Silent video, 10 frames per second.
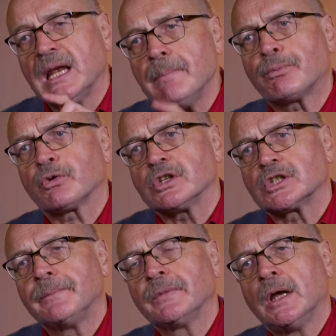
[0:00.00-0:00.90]
imprint
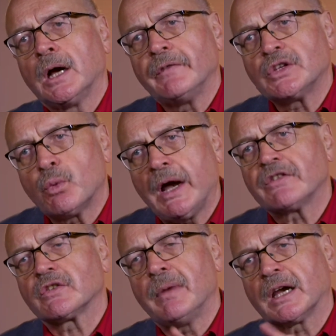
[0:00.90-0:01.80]
of these
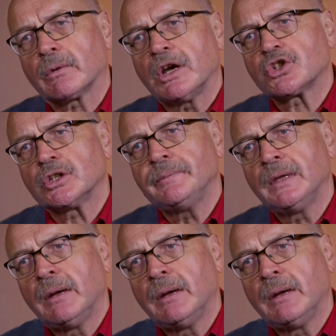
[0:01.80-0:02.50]
waves of migration.